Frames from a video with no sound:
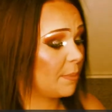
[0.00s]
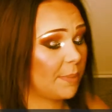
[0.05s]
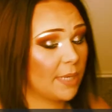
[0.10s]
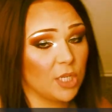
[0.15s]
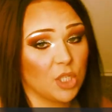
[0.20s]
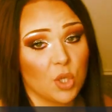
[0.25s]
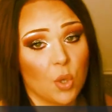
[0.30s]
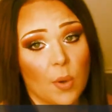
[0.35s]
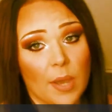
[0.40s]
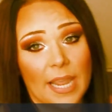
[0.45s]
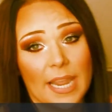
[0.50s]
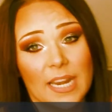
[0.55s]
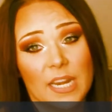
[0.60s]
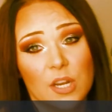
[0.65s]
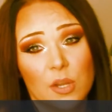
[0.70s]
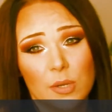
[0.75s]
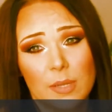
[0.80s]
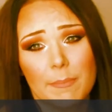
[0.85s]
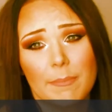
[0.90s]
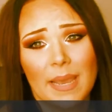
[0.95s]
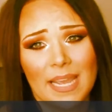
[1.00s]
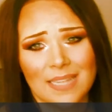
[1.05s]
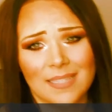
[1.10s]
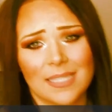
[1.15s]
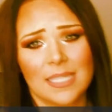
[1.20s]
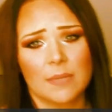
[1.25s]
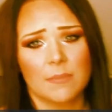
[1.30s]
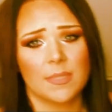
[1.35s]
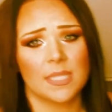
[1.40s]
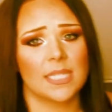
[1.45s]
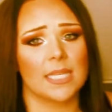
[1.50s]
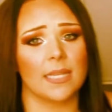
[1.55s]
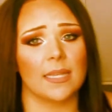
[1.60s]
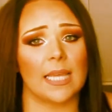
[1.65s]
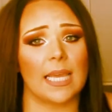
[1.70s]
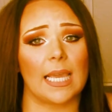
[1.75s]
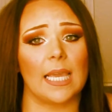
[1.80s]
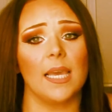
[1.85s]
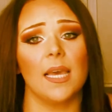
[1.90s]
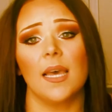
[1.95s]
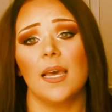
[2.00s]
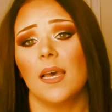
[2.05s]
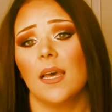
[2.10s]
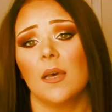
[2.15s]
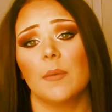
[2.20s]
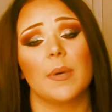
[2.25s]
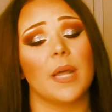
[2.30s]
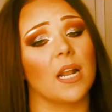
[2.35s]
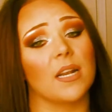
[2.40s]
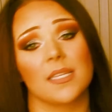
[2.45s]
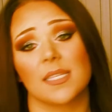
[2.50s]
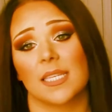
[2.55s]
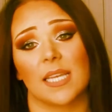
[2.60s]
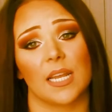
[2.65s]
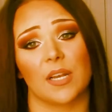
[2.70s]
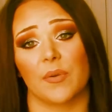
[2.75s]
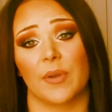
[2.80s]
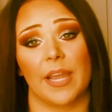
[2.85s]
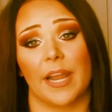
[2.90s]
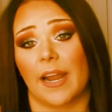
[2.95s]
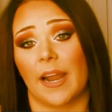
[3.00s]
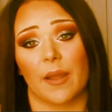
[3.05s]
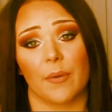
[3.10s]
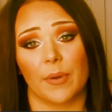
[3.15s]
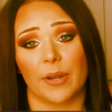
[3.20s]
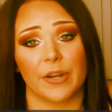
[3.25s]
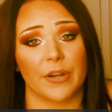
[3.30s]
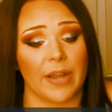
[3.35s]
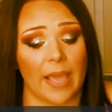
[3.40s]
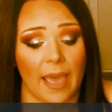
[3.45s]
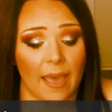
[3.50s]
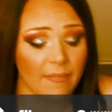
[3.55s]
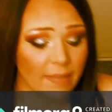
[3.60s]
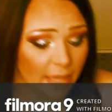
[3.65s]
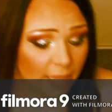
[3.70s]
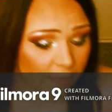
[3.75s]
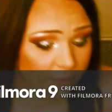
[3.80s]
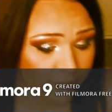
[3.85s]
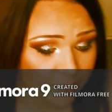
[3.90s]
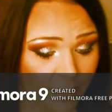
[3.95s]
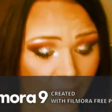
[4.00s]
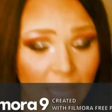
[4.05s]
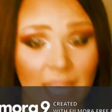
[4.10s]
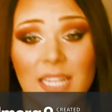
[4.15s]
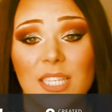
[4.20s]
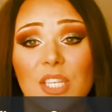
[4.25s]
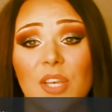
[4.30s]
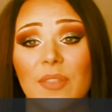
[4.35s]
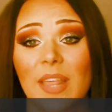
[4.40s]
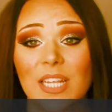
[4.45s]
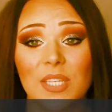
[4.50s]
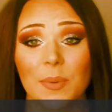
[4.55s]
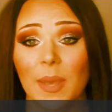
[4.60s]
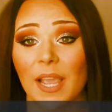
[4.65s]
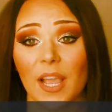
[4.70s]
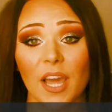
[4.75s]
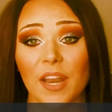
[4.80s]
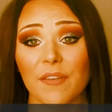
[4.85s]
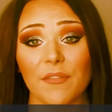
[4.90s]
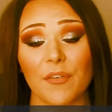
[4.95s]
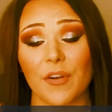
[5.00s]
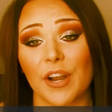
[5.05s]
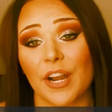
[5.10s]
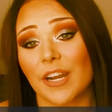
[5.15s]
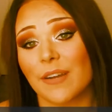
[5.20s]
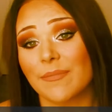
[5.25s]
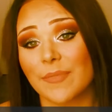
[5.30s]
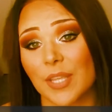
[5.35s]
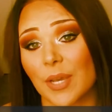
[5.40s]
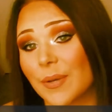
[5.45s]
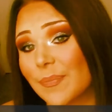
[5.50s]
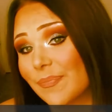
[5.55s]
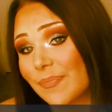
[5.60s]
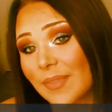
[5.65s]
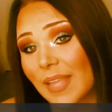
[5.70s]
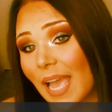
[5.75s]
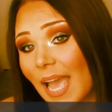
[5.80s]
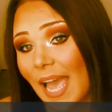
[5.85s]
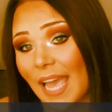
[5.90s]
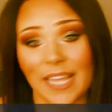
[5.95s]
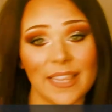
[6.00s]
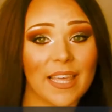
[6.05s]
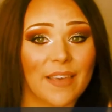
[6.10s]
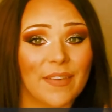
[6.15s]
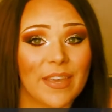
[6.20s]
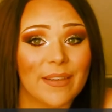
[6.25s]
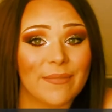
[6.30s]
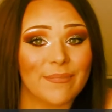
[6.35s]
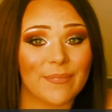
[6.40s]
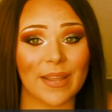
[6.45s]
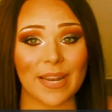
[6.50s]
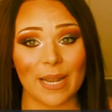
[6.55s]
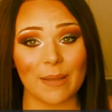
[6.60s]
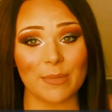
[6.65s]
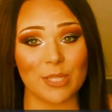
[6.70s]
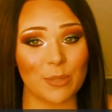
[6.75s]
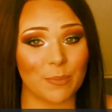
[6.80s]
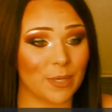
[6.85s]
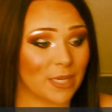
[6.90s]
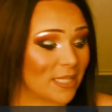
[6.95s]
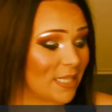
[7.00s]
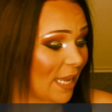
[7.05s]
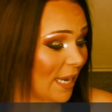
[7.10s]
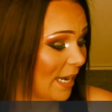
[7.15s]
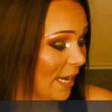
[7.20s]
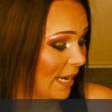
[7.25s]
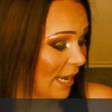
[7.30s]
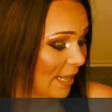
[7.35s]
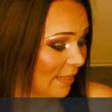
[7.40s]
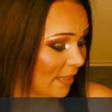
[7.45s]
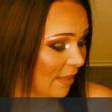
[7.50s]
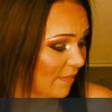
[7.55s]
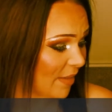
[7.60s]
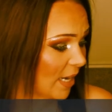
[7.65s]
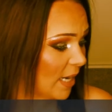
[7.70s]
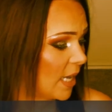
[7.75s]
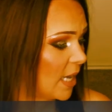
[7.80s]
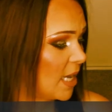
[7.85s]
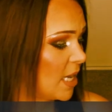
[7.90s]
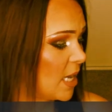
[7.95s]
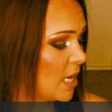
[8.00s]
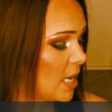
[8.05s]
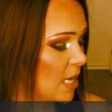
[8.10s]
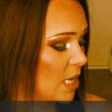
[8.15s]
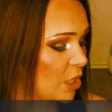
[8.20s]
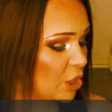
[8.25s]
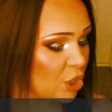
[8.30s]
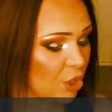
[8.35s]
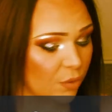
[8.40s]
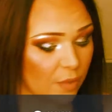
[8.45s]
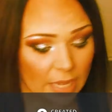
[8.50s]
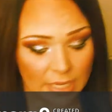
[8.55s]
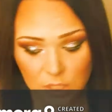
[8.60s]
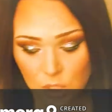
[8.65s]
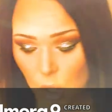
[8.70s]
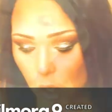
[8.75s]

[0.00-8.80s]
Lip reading: a big toy, I know it might seem silly, but honestly I don't care. I want her to have it, and so that's why I got it for her. So I love it, and I'm super excited, and I love it. So that's